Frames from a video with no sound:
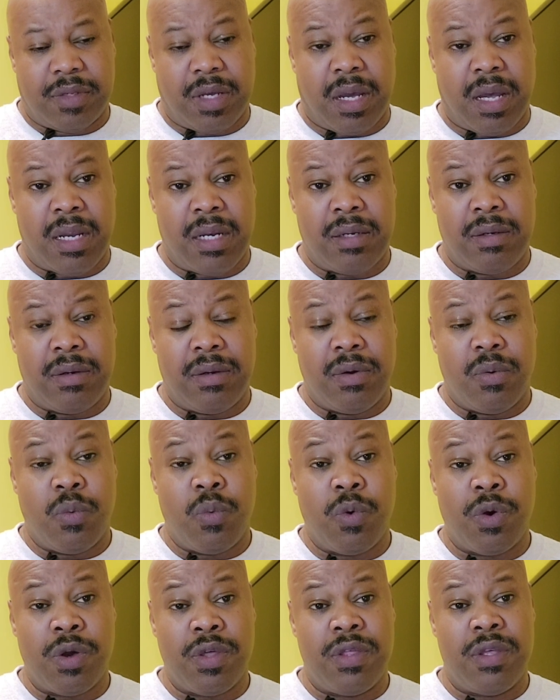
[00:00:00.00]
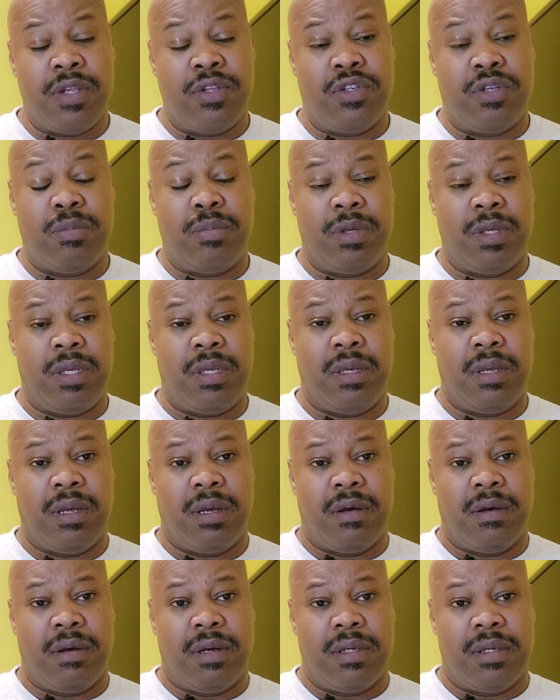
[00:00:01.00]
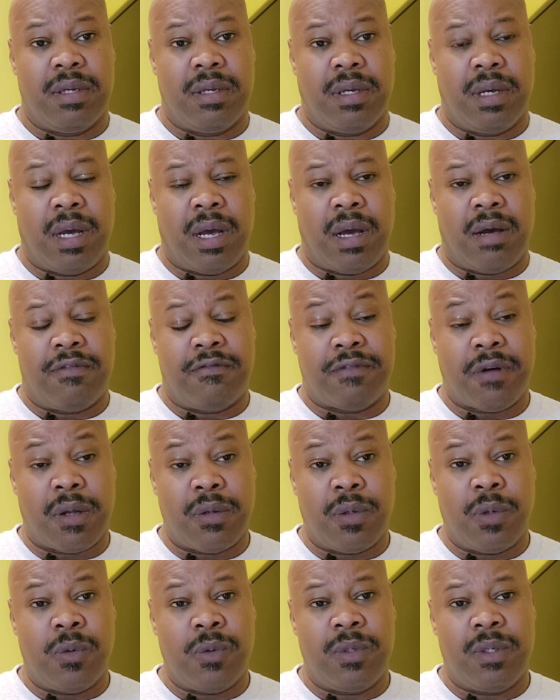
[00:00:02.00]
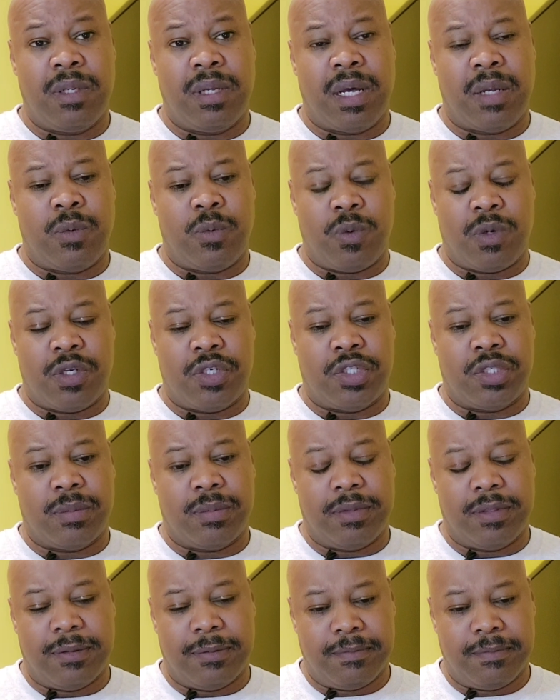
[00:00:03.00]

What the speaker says: and worthy to be followed and worshipped.